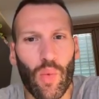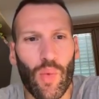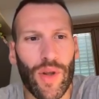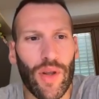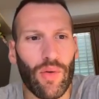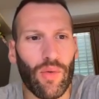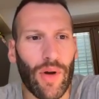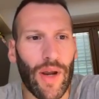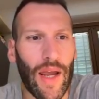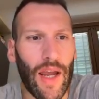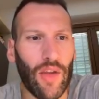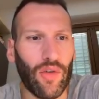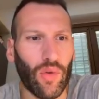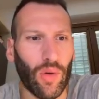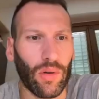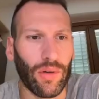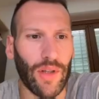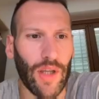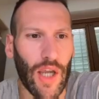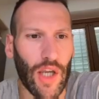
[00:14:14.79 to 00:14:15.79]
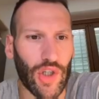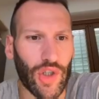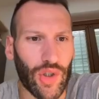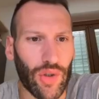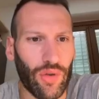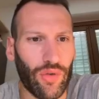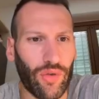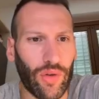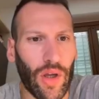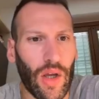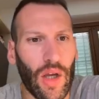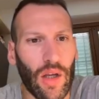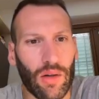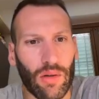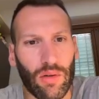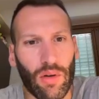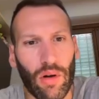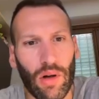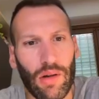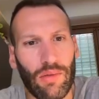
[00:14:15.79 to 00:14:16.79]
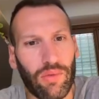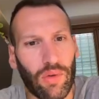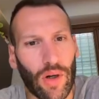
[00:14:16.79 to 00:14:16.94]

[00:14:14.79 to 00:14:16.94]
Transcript: we raise all the issues, not only